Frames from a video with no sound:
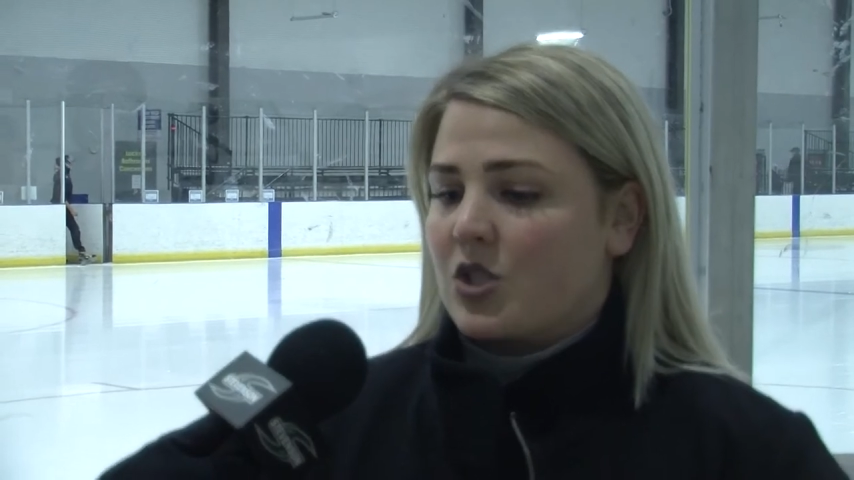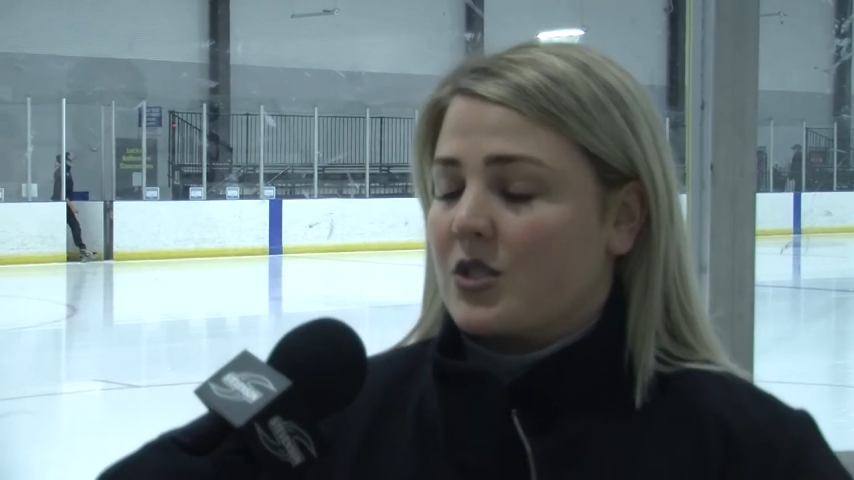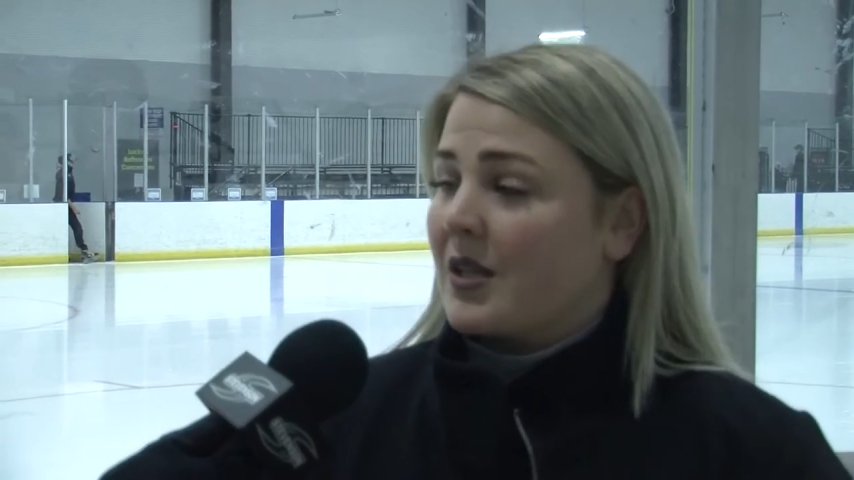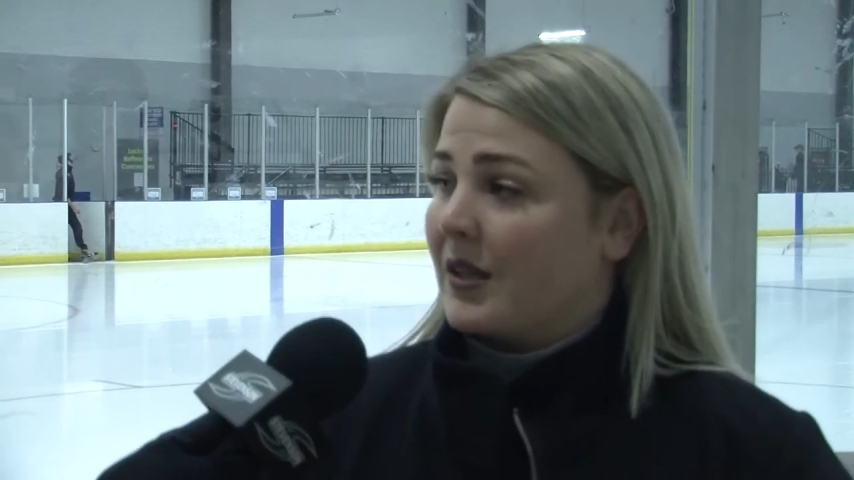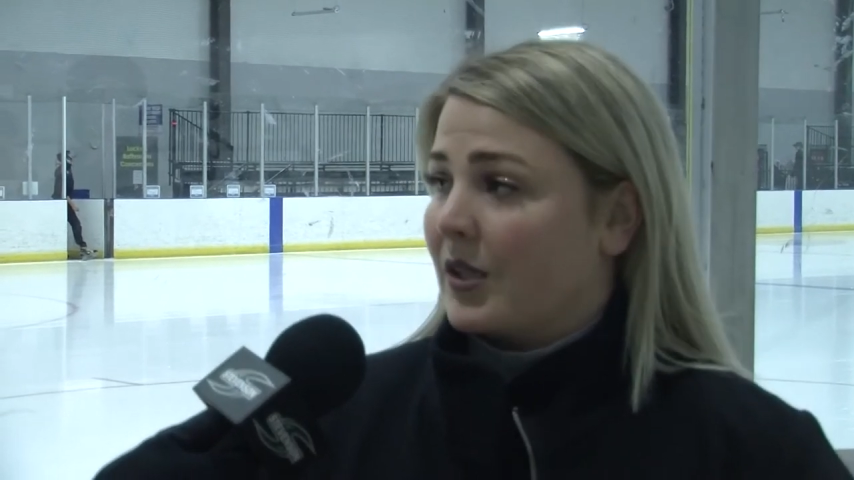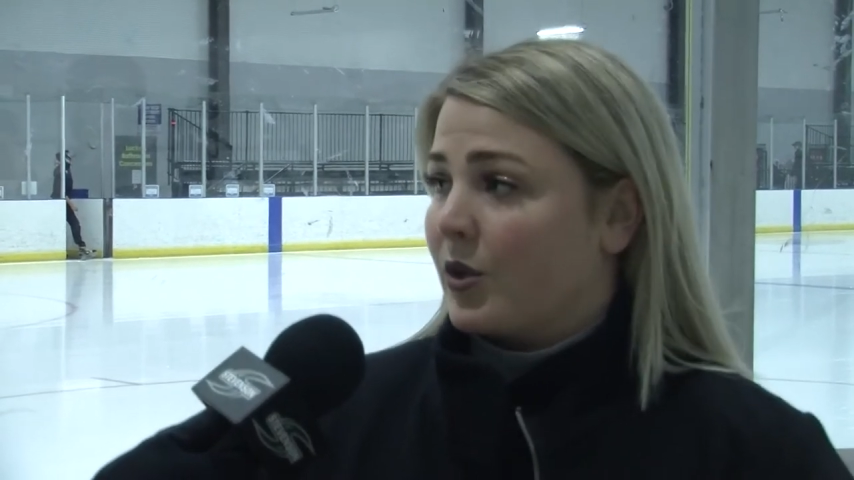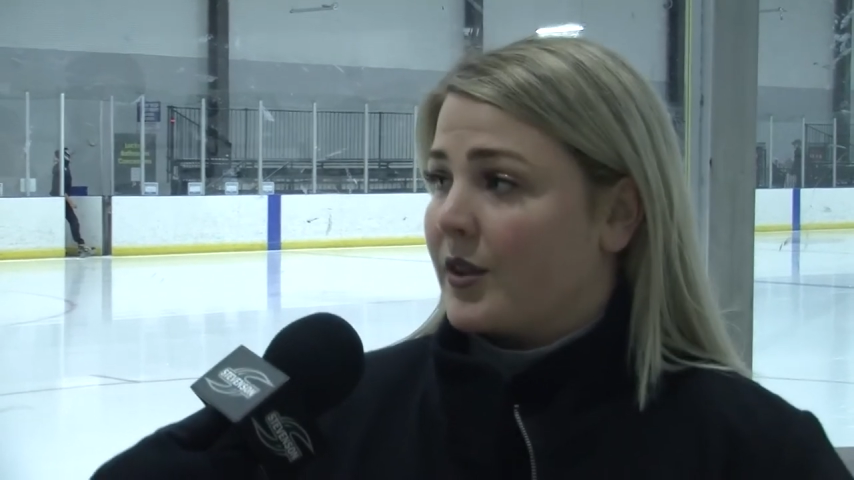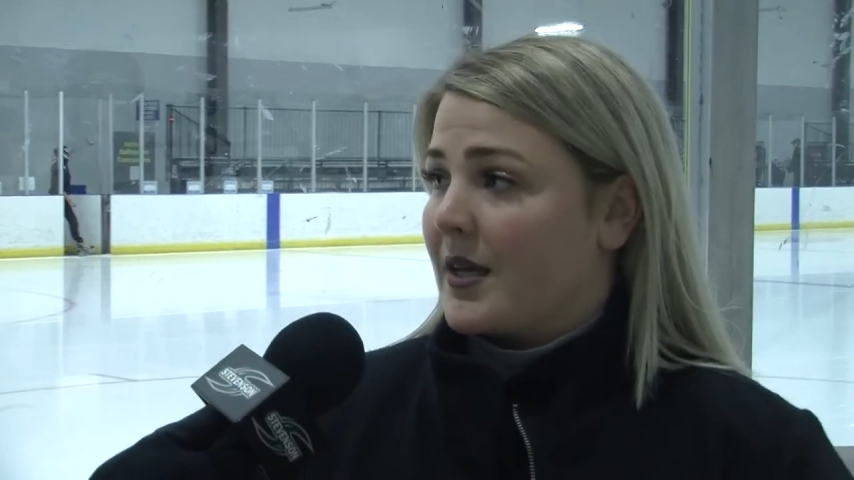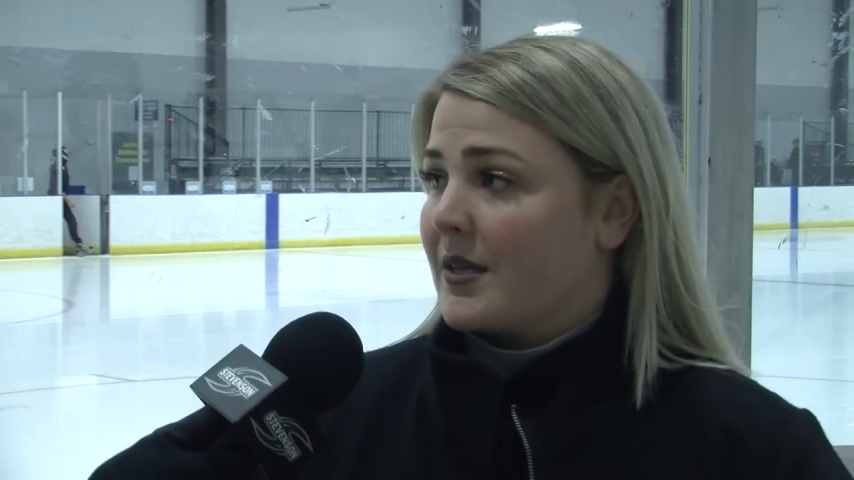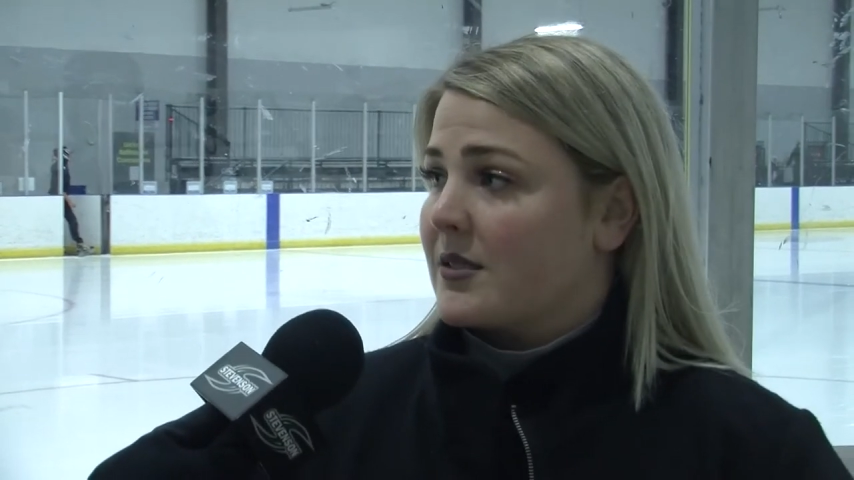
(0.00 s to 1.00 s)
just the little
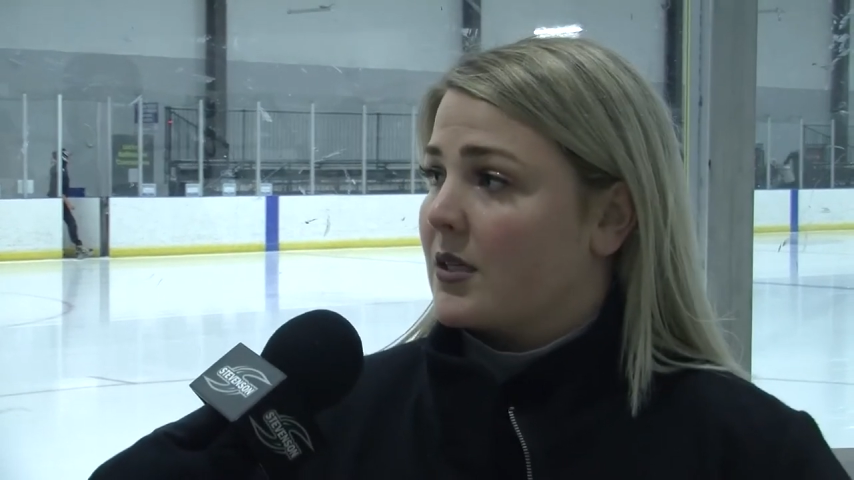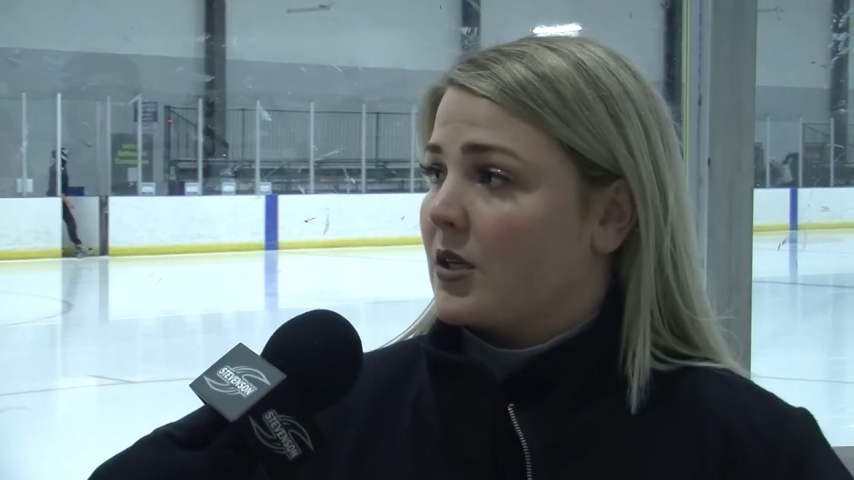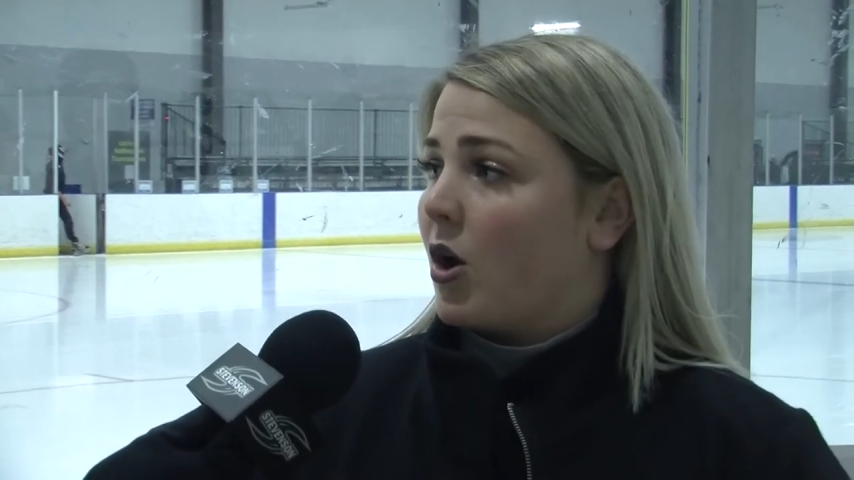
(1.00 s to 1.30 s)
things didn't